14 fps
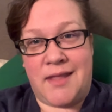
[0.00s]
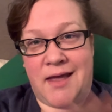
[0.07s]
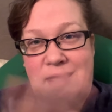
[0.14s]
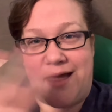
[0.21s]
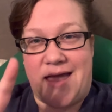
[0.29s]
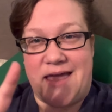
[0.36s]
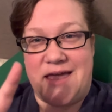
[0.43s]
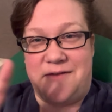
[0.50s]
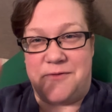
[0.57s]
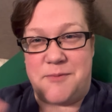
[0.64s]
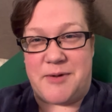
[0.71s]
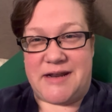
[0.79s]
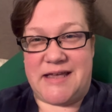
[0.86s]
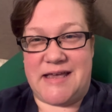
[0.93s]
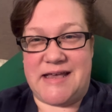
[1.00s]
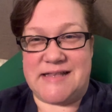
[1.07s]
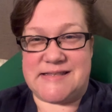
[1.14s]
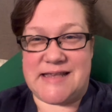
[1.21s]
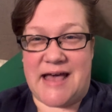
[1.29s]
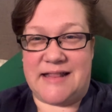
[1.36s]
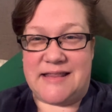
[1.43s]
Hey everybody, it's
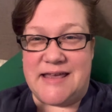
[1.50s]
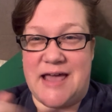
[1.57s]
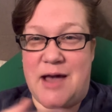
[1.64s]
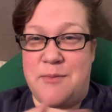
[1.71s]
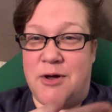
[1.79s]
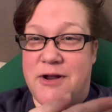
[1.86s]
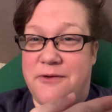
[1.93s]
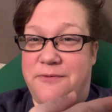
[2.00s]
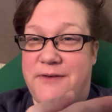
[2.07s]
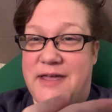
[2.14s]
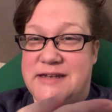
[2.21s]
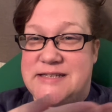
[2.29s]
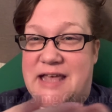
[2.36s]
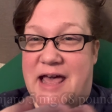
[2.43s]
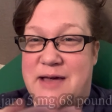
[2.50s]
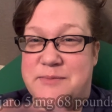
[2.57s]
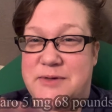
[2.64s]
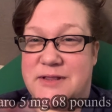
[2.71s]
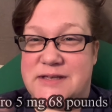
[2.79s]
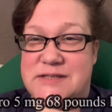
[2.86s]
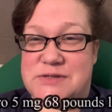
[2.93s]
Allie. I'm on a
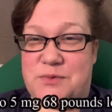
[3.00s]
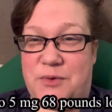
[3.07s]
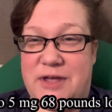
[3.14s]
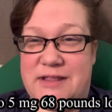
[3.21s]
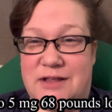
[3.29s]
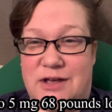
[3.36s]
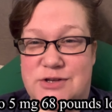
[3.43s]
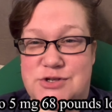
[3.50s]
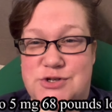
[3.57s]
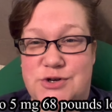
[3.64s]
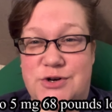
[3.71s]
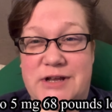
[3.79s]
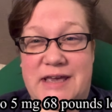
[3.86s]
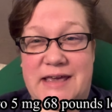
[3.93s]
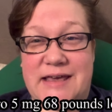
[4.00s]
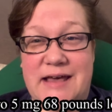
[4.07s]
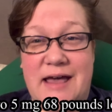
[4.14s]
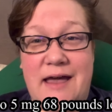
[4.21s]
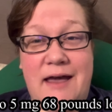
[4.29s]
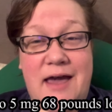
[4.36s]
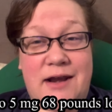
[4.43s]
fantabulous weight loss journey,
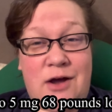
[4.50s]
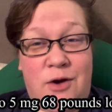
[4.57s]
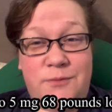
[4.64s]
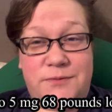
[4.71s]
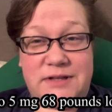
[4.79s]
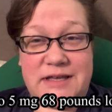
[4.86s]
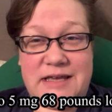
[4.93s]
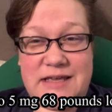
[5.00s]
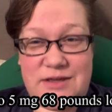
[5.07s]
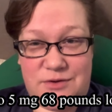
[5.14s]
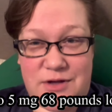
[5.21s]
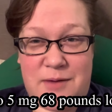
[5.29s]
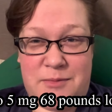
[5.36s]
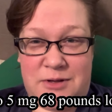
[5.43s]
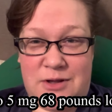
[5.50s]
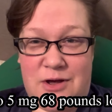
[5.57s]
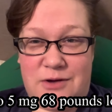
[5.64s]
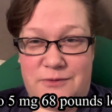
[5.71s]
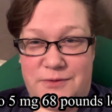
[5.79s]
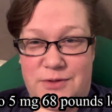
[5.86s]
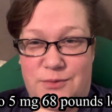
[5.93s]
and hopefully you'll come along
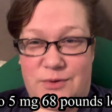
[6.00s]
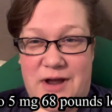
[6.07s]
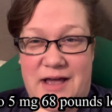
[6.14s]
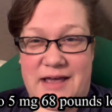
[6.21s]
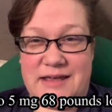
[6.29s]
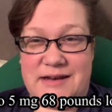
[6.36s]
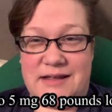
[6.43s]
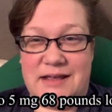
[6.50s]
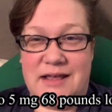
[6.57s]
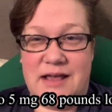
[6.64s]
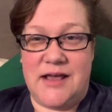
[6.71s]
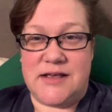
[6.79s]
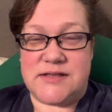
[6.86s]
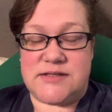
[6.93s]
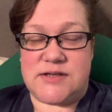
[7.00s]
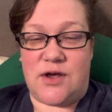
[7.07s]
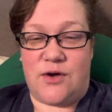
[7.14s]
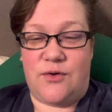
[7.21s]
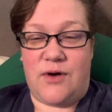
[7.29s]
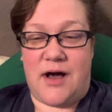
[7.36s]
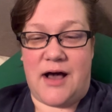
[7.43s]
for the ride.
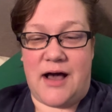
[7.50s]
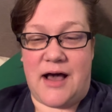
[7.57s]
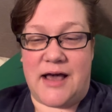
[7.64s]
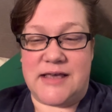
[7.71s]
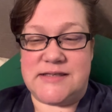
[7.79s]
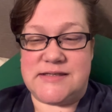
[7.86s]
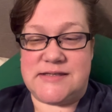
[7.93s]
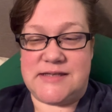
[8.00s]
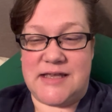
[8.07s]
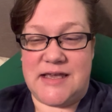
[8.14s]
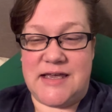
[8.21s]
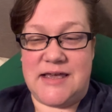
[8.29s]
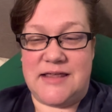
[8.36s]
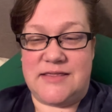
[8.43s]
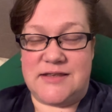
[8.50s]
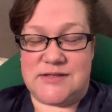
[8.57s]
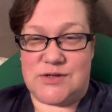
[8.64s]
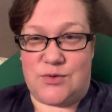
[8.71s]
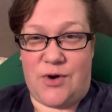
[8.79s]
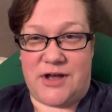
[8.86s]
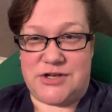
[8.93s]
So I see this
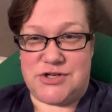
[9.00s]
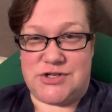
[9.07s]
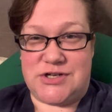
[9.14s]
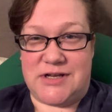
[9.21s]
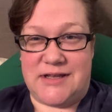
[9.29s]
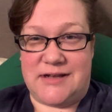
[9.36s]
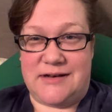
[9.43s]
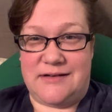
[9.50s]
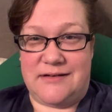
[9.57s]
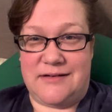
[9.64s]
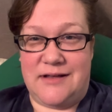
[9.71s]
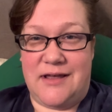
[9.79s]
question